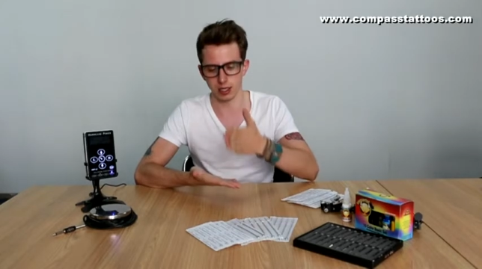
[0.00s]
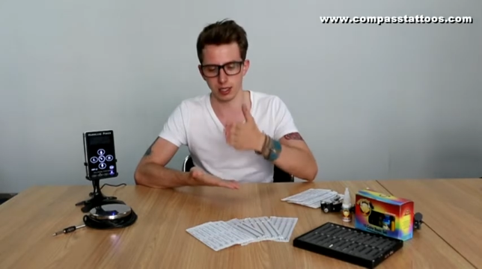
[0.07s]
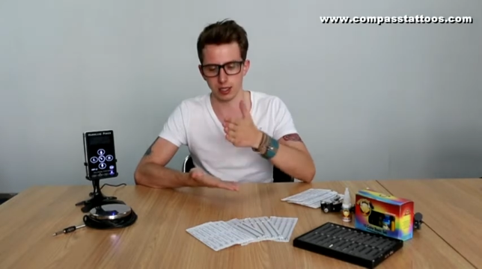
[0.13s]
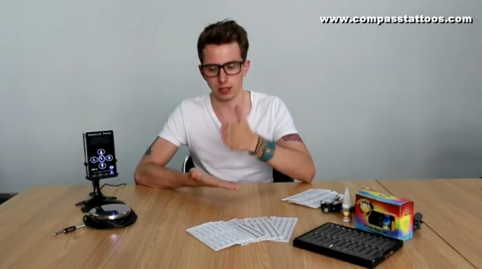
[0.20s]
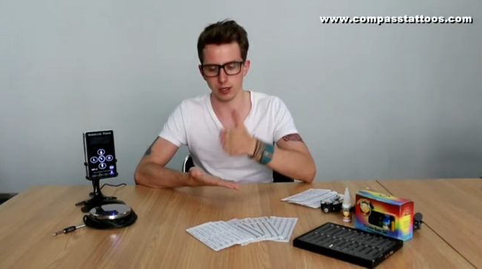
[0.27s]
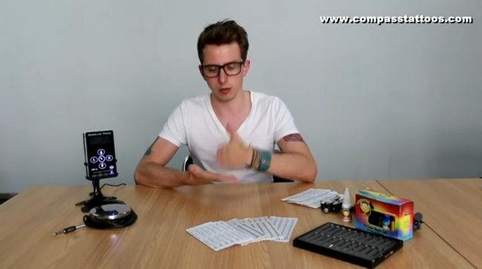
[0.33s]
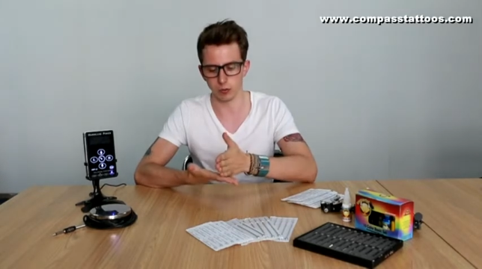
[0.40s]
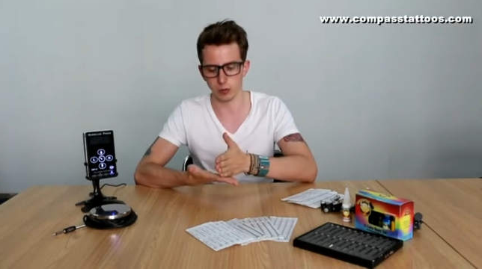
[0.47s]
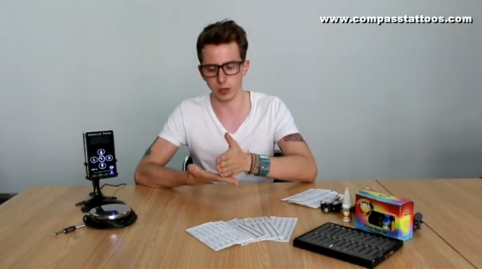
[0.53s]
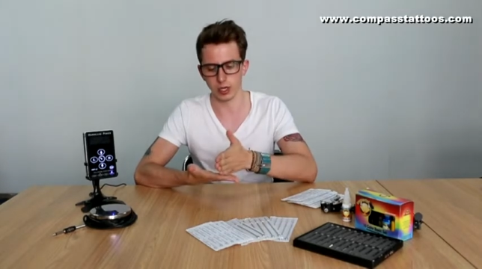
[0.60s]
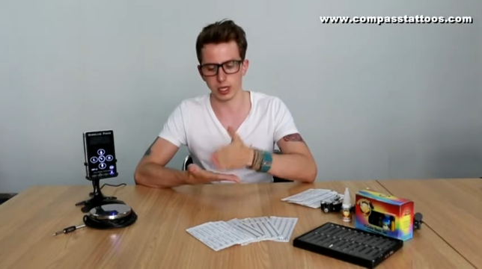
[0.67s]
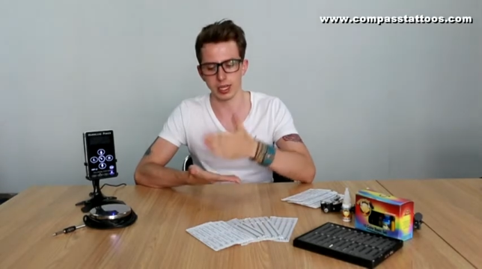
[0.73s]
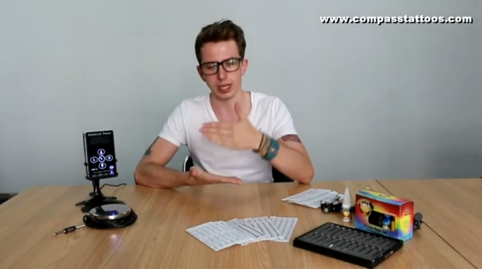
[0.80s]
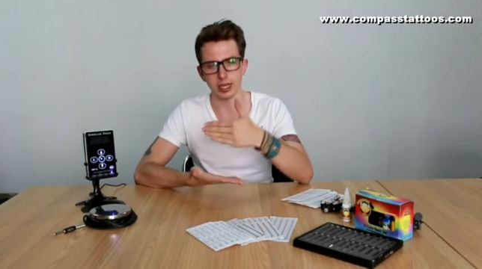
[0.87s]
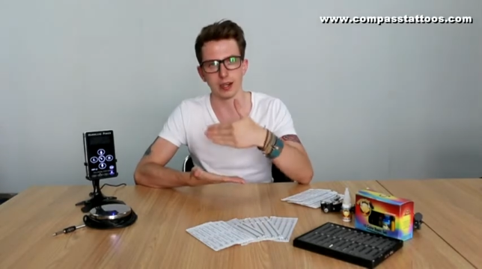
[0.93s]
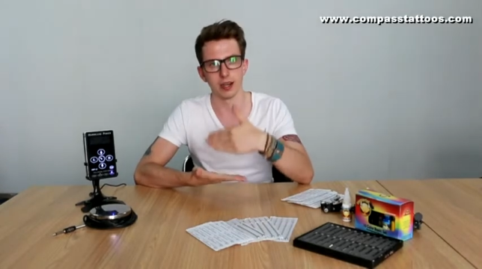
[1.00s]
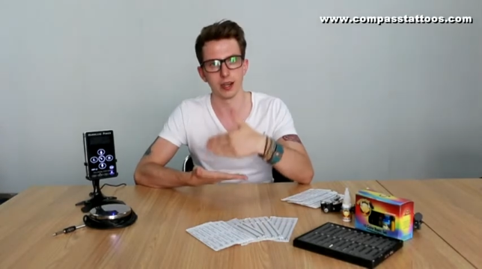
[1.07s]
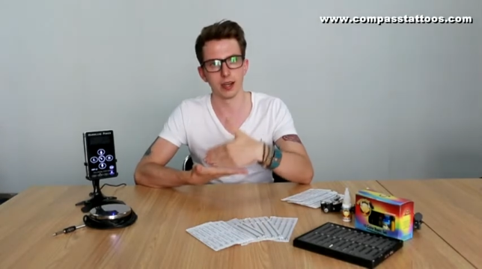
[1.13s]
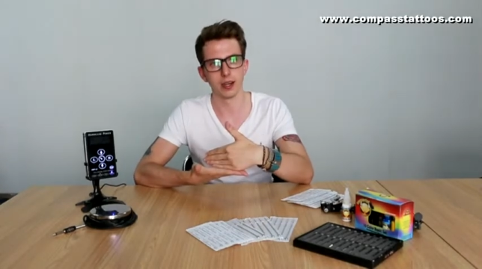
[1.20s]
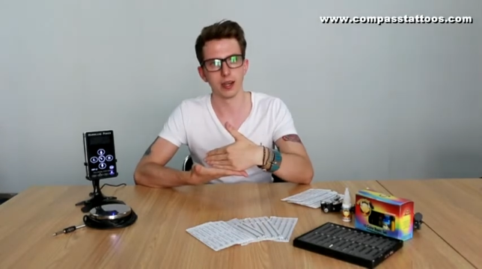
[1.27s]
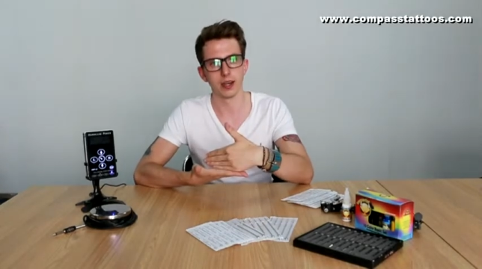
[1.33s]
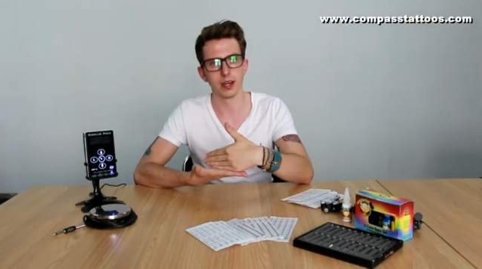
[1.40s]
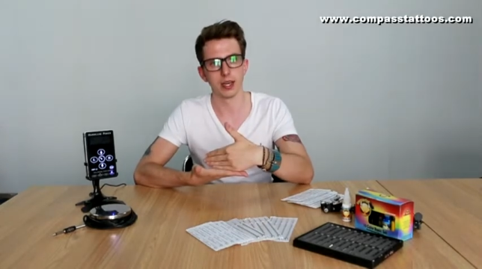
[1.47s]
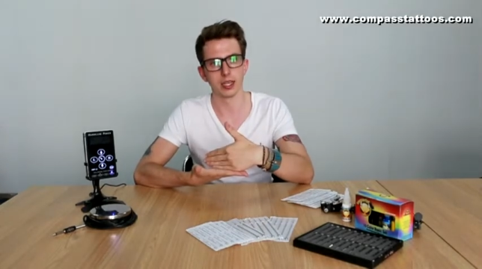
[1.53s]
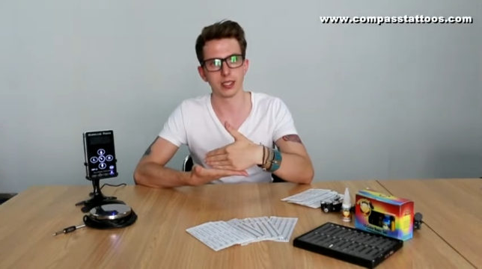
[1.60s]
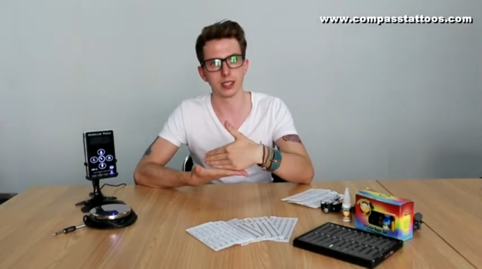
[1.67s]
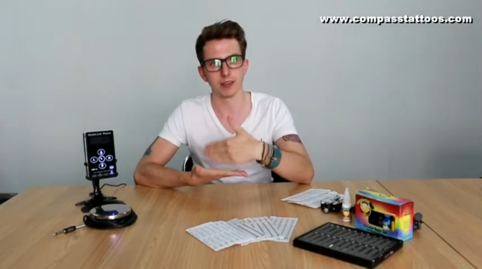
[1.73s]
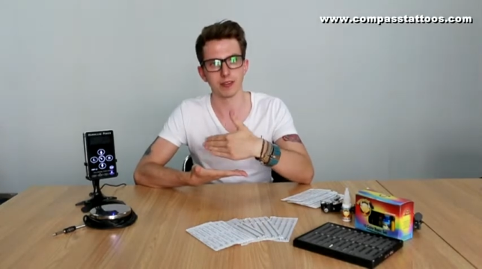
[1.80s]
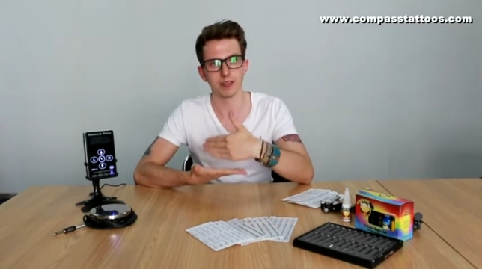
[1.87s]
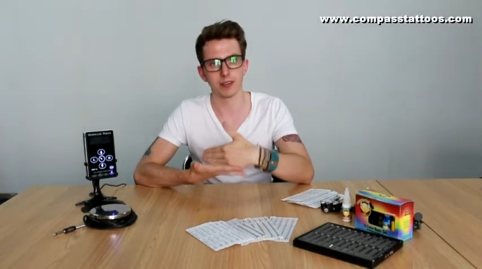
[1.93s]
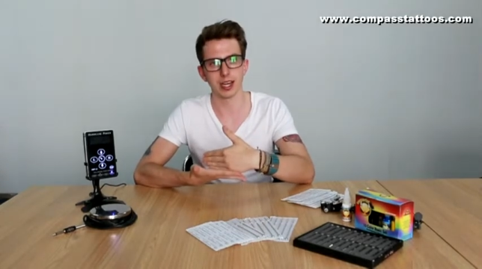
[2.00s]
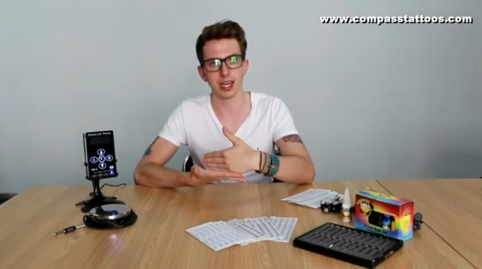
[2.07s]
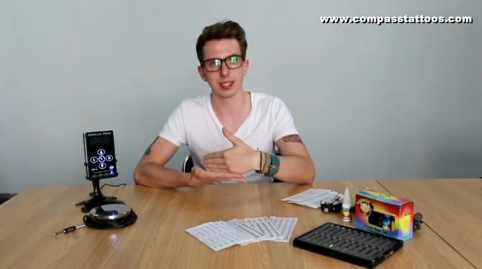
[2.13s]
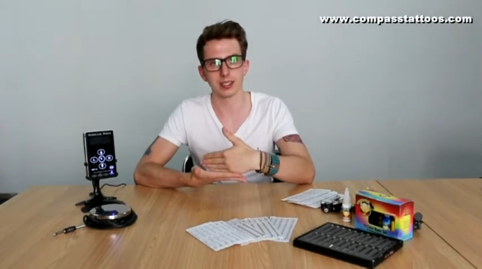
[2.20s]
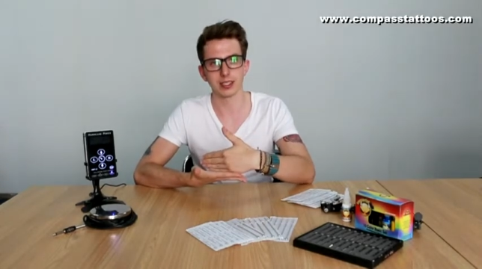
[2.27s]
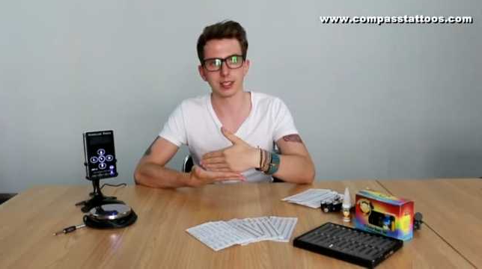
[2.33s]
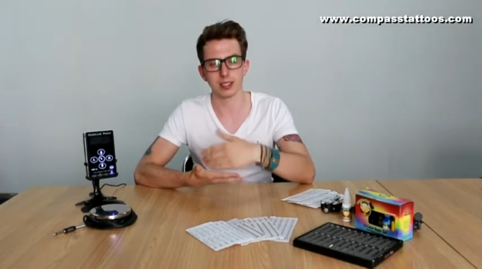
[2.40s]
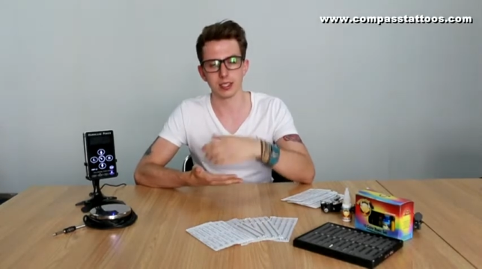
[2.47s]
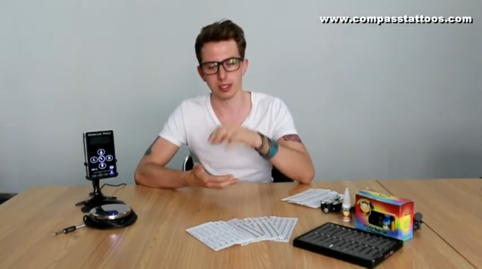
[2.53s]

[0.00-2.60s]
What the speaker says: They work in as a flat.